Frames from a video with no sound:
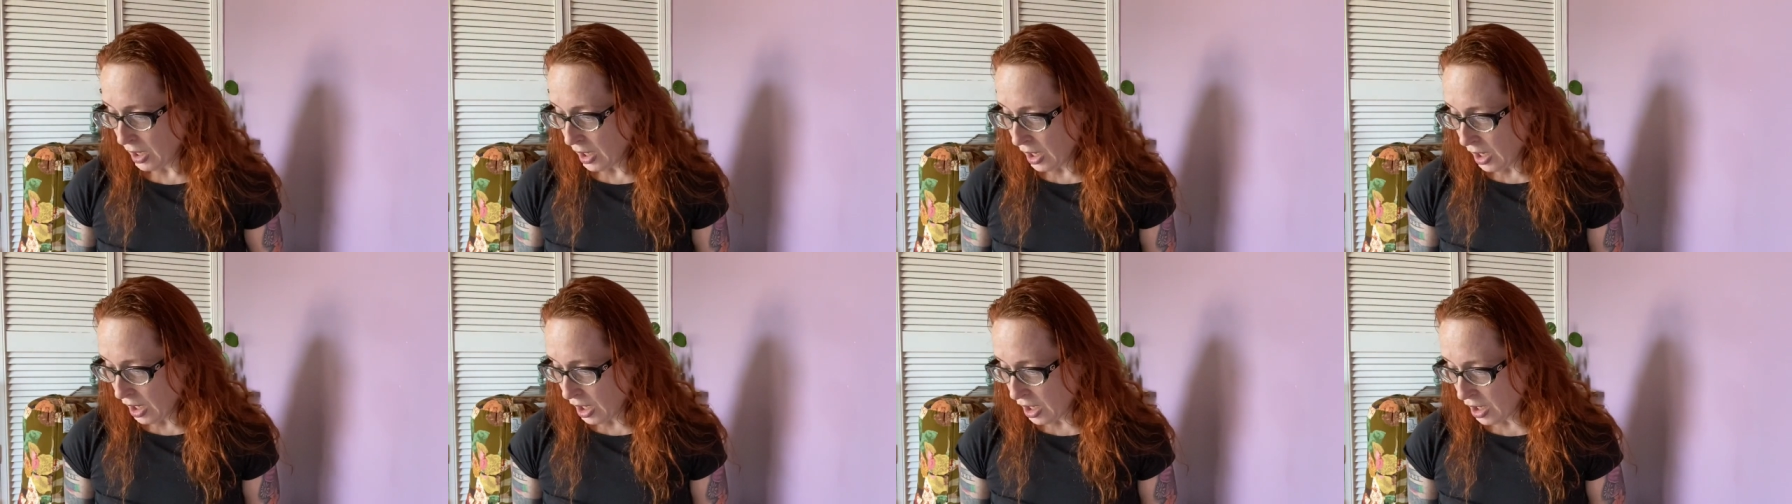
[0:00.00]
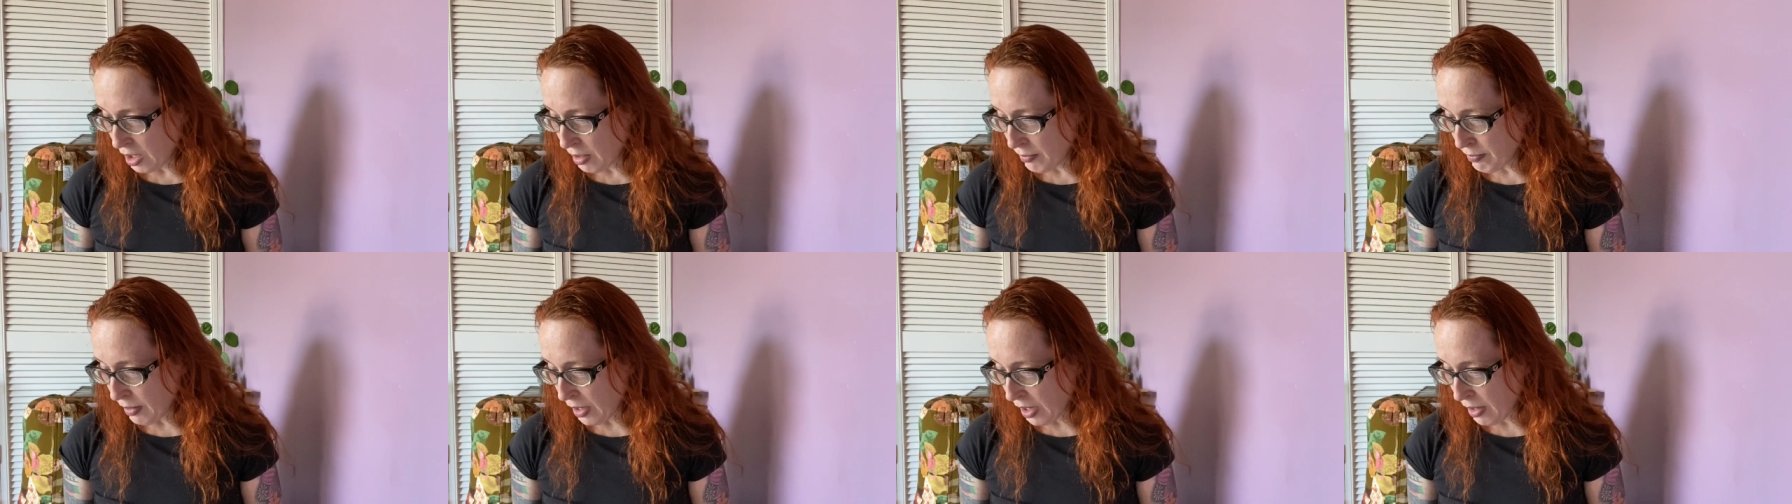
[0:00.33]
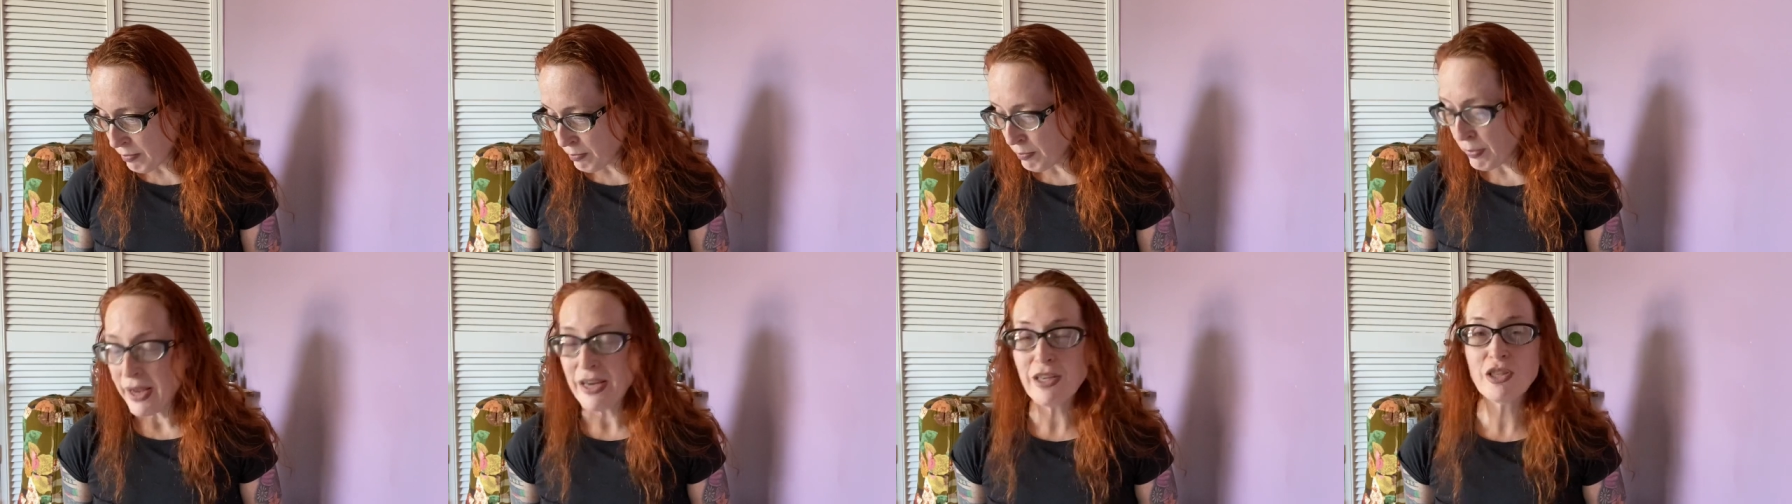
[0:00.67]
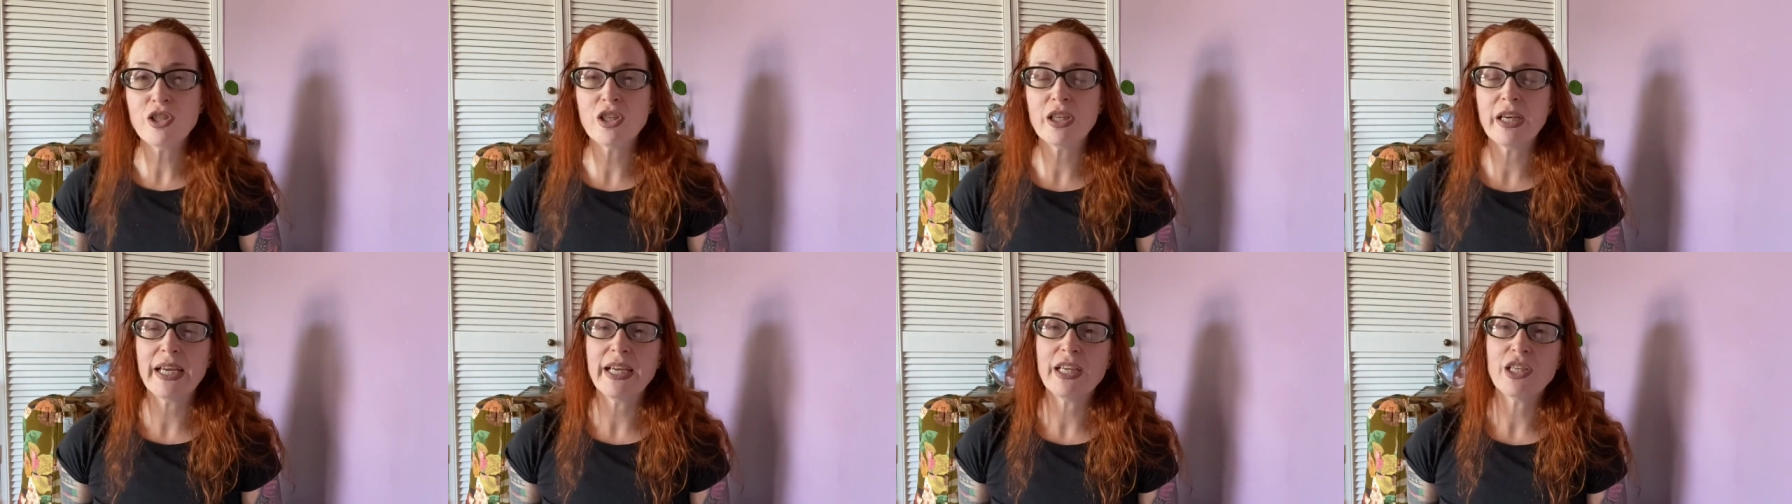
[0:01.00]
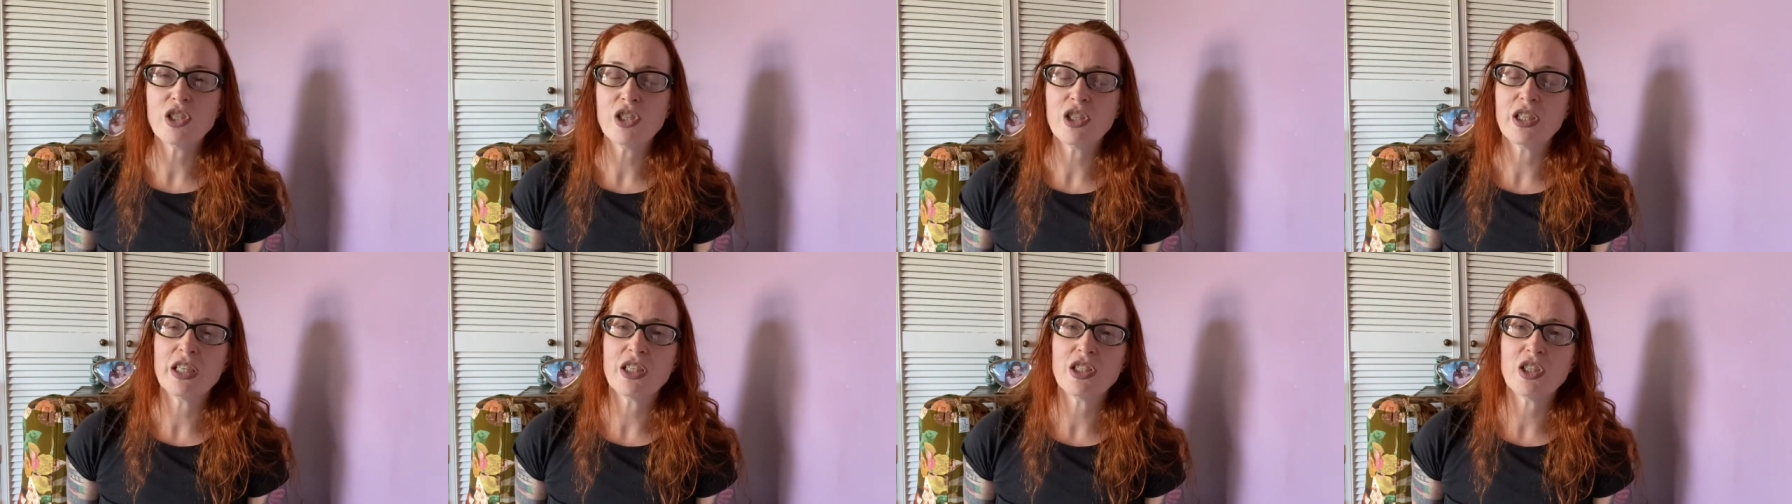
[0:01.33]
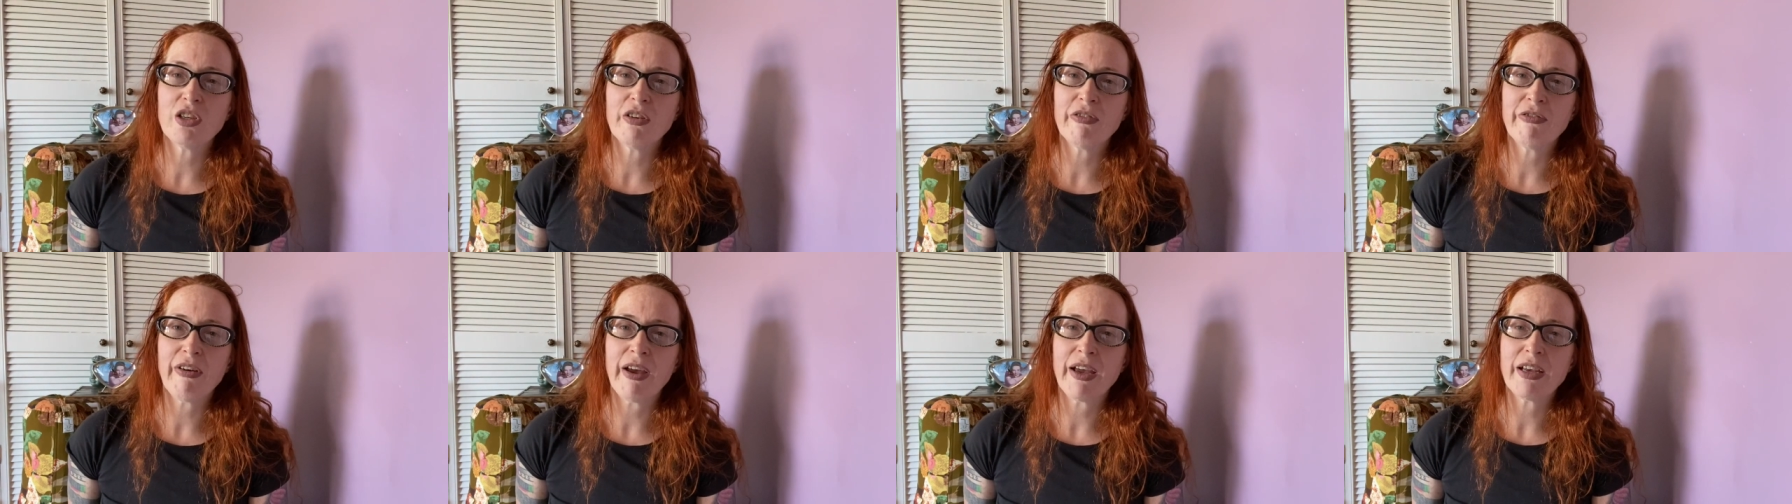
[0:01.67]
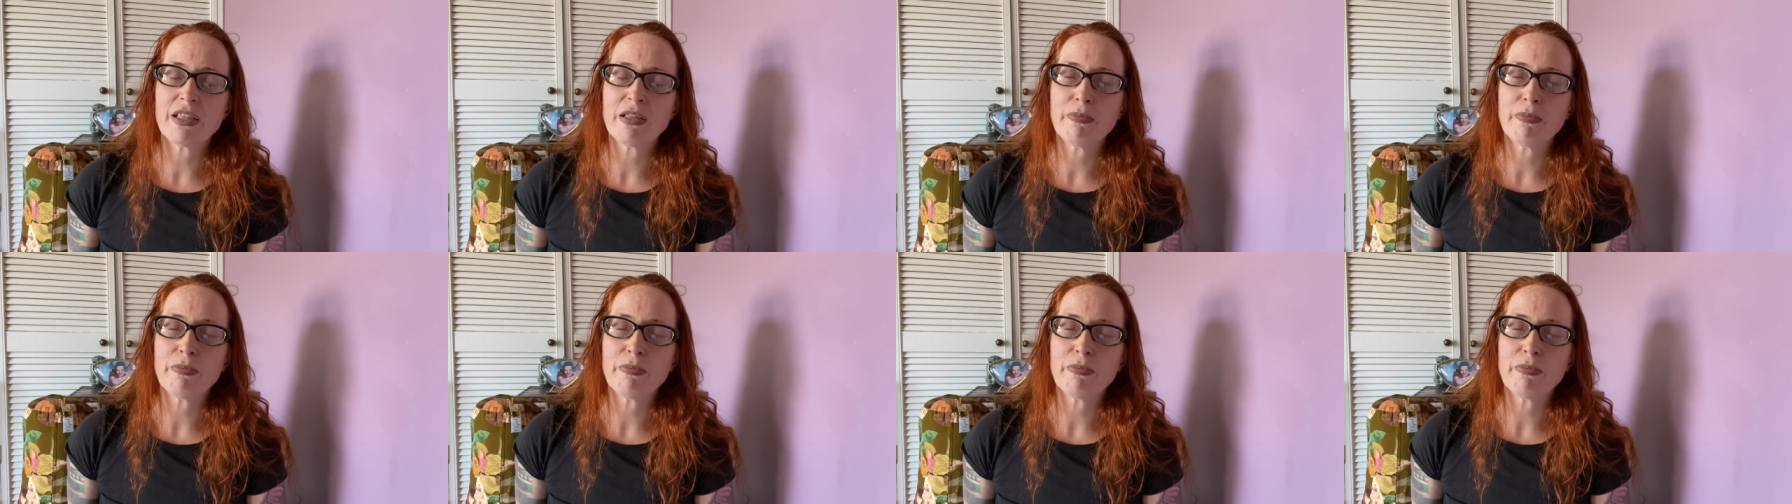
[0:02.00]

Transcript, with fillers: Um, and pendulation is you find